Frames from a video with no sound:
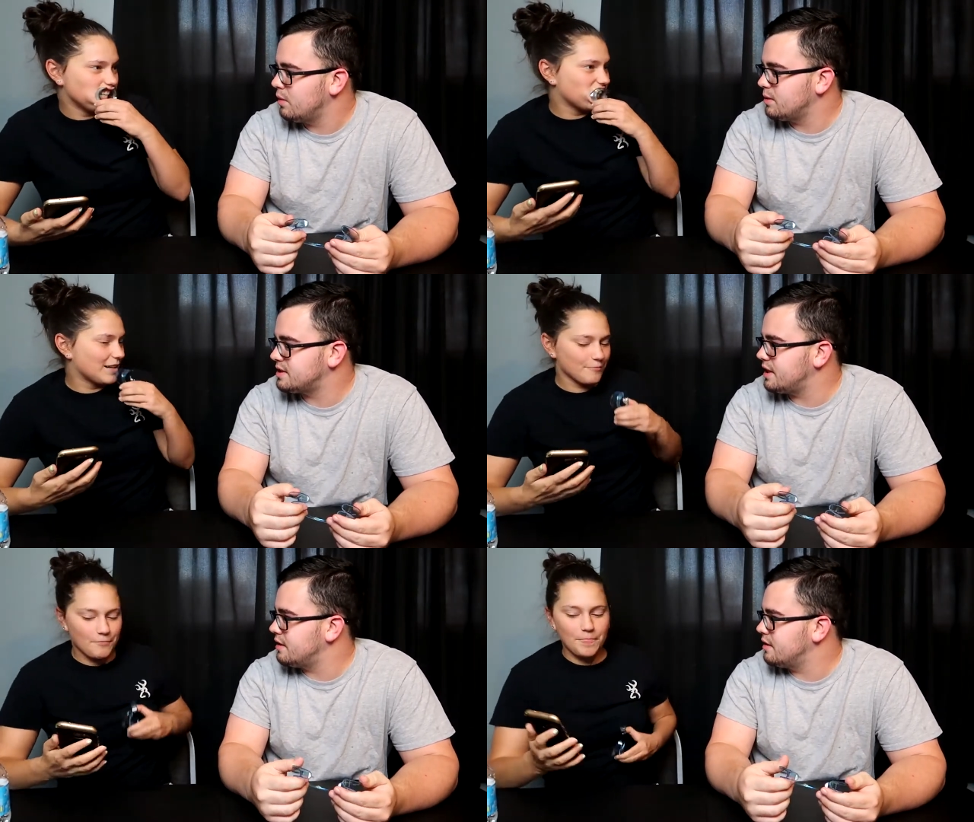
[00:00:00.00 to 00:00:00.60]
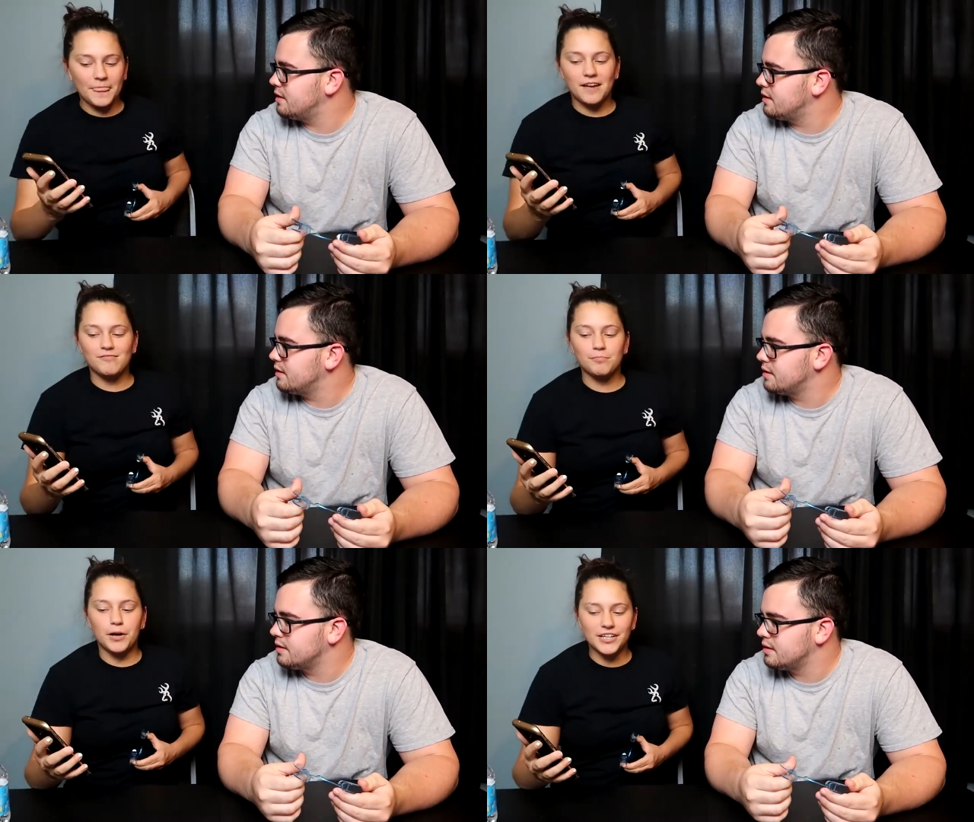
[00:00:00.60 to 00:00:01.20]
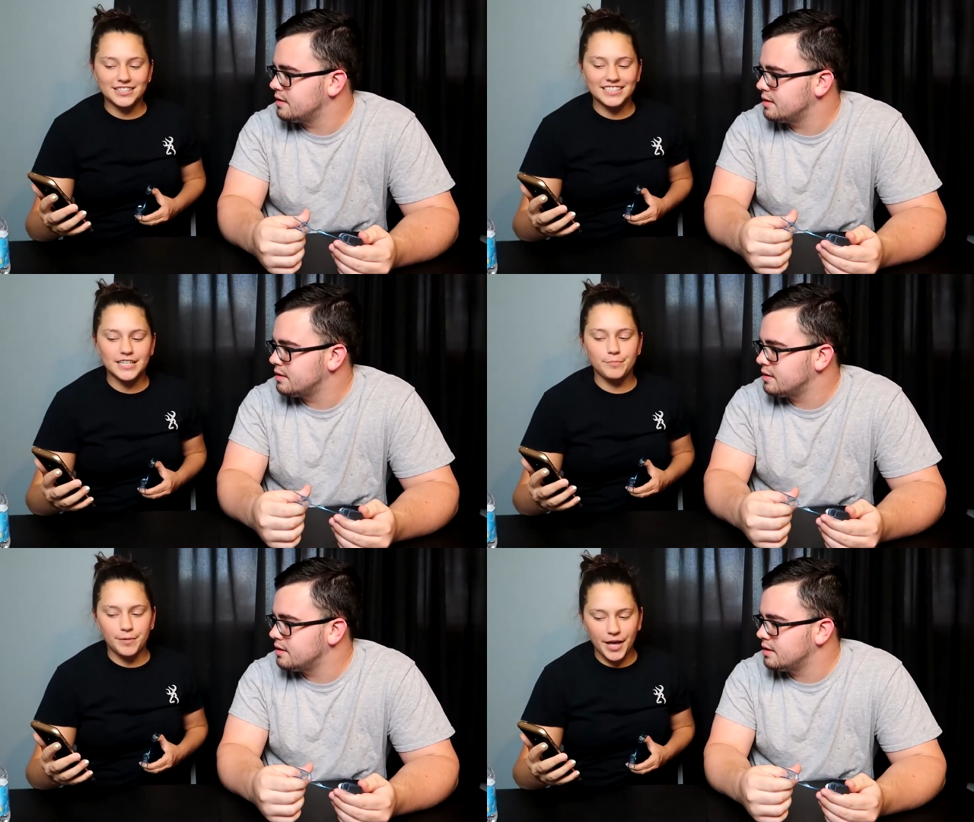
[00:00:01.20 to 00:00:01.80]
Speaker 1: what was it?
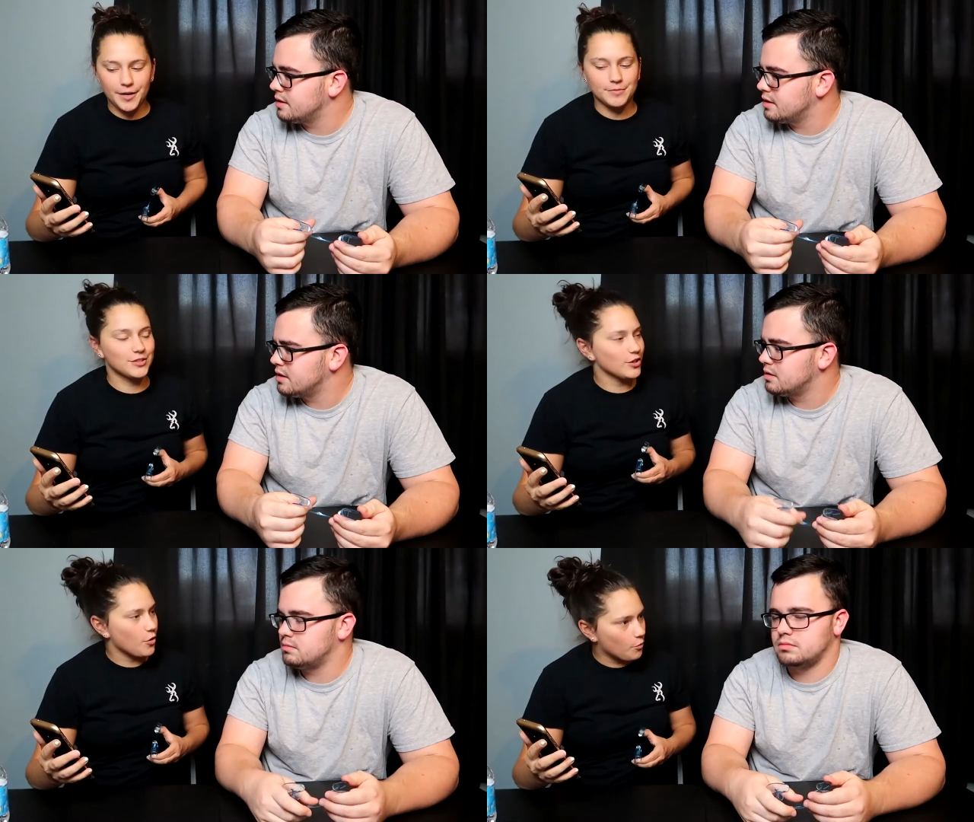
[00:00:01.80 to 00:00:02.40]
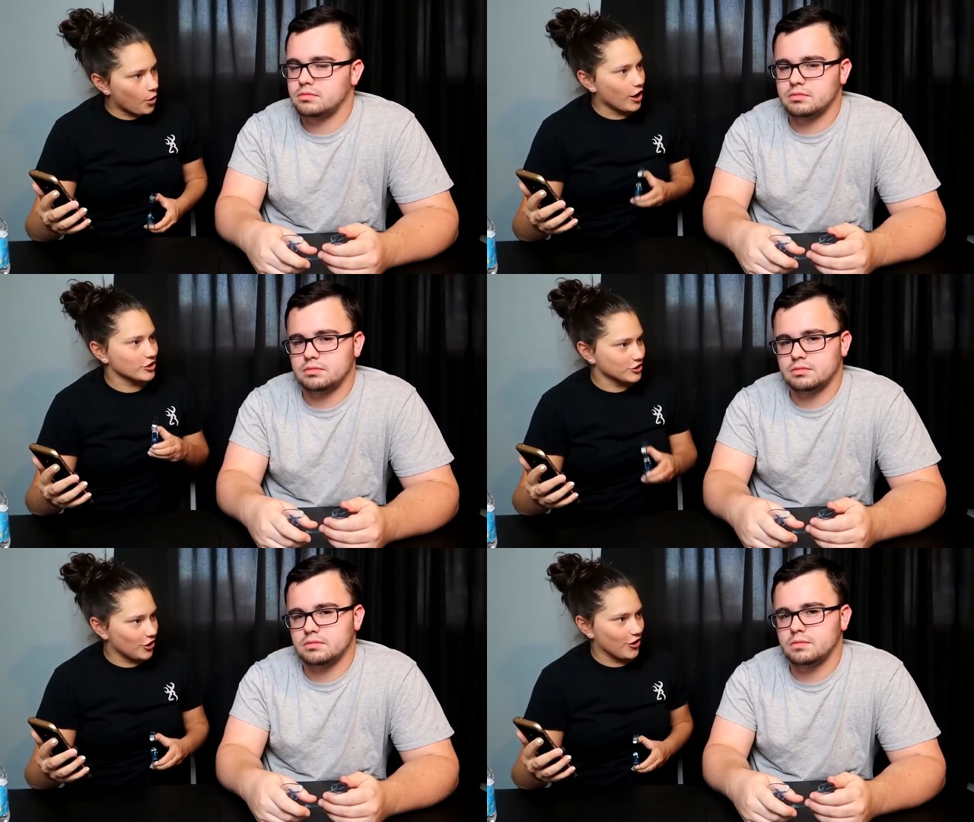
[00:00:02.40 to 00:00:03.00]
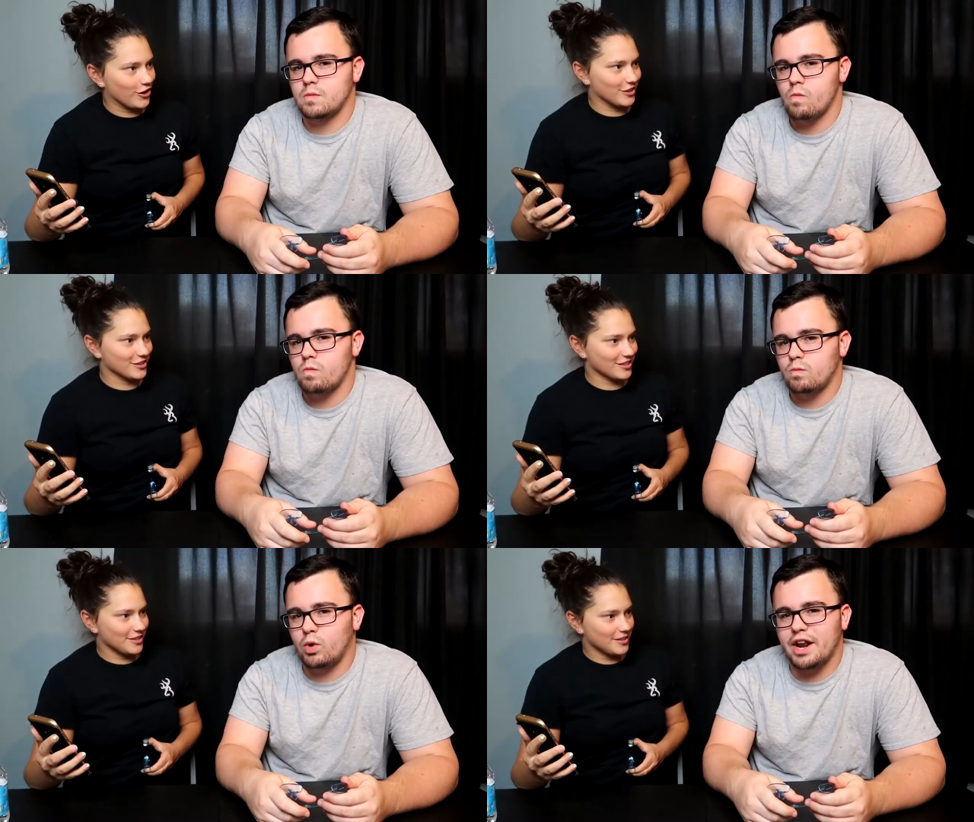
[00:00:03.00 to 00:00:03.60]
Busty Babes wash
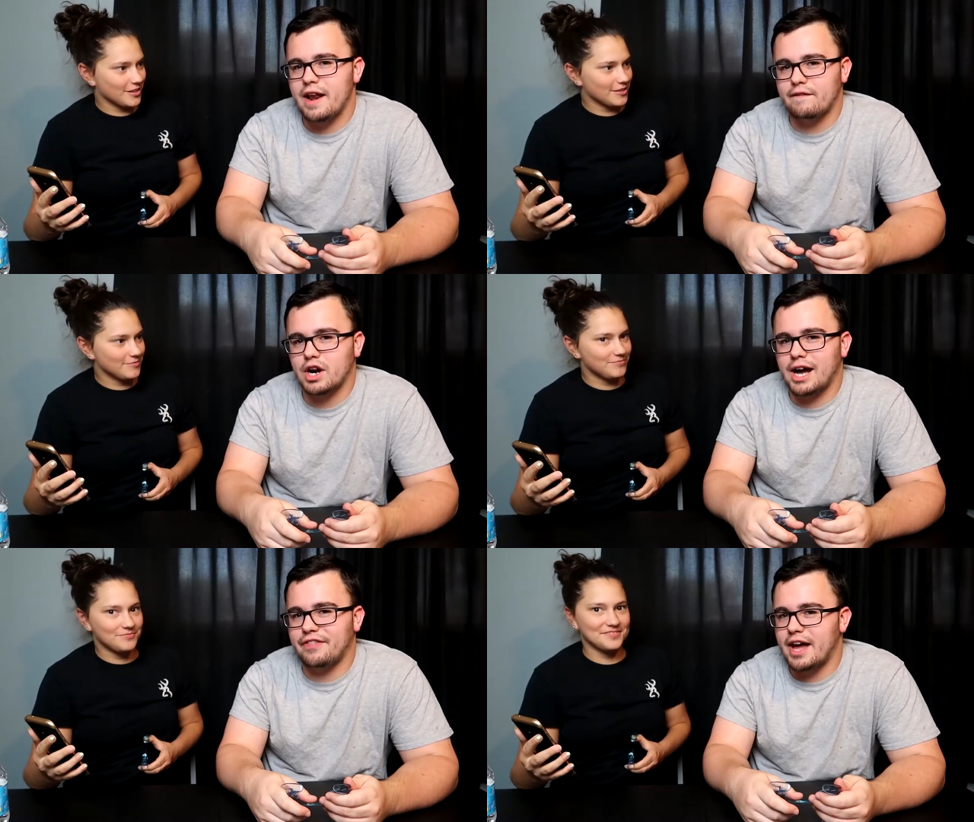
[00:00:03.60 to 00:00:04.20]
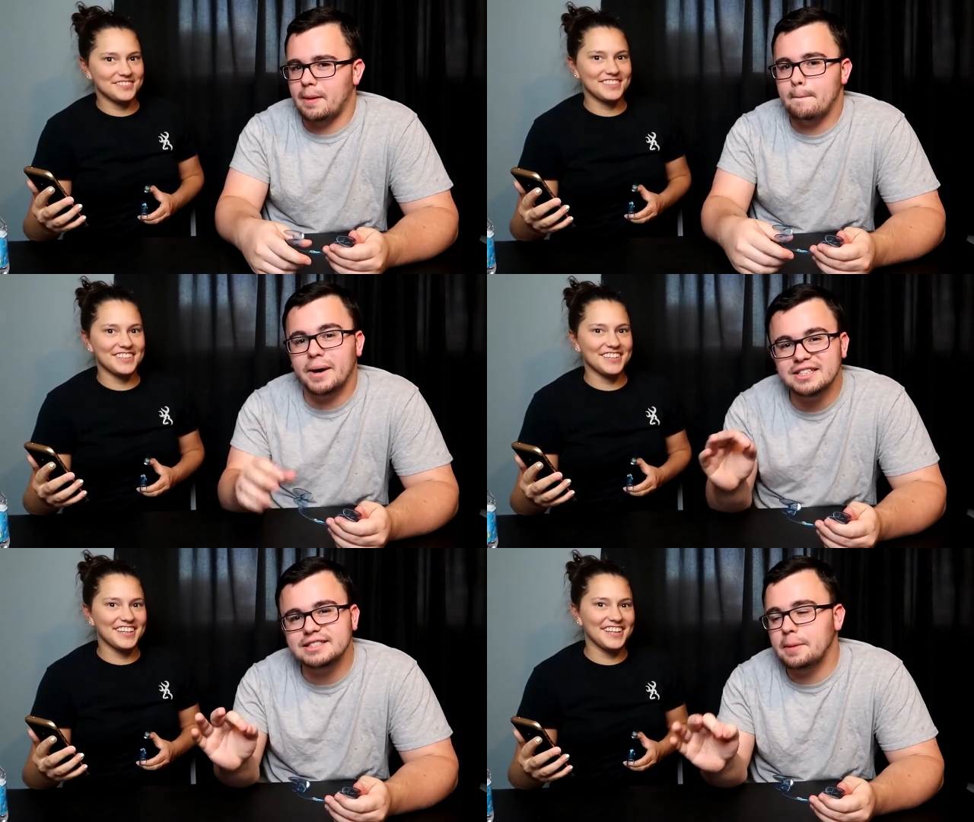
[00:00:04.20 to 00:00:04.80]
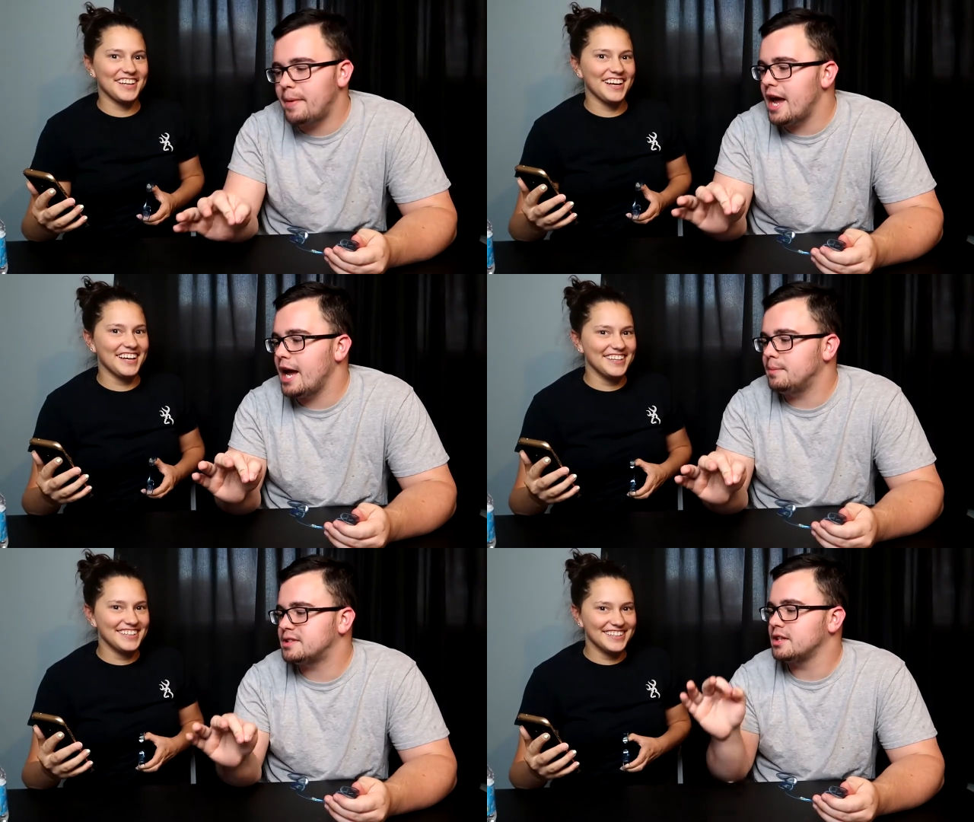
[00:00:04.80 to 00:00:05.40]
cars.
Speaker 2: Would have never got that. Busty
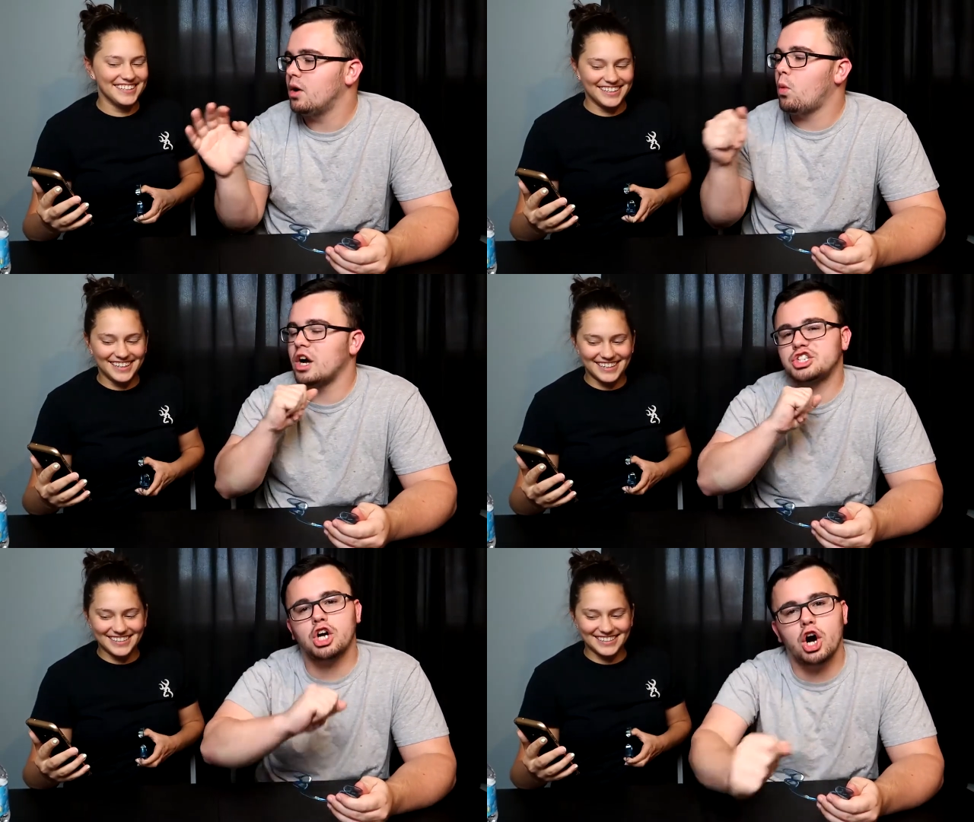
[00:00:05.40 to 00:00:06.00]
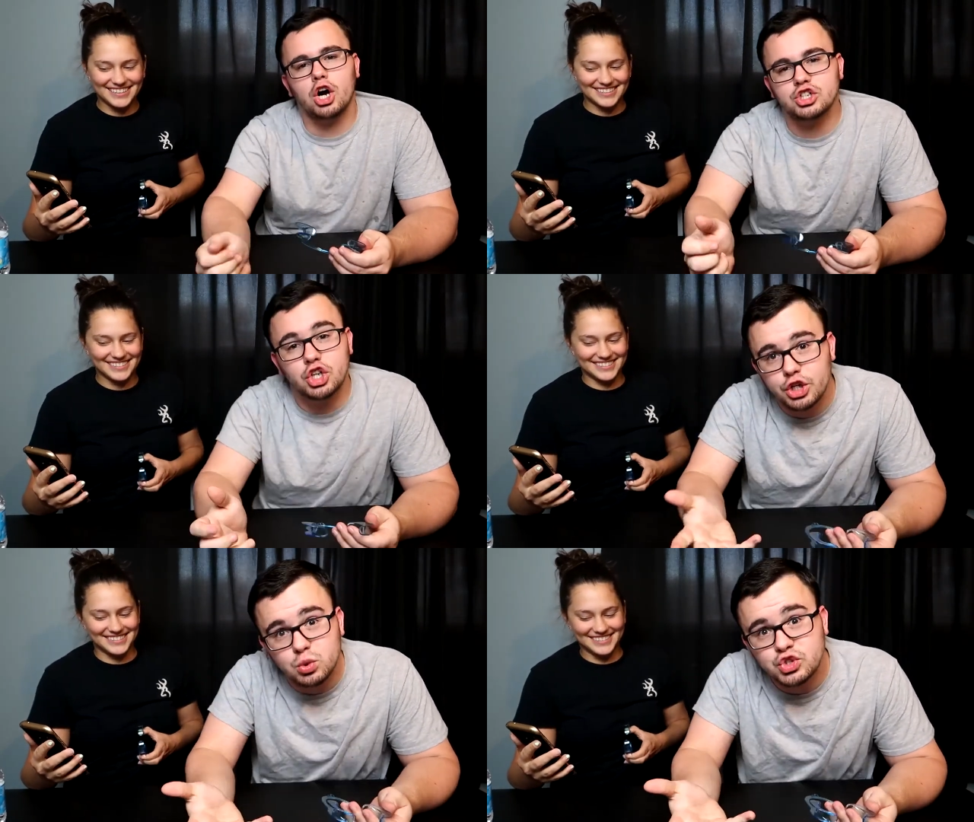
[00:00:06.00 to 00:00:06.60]
babes wash cars. Are you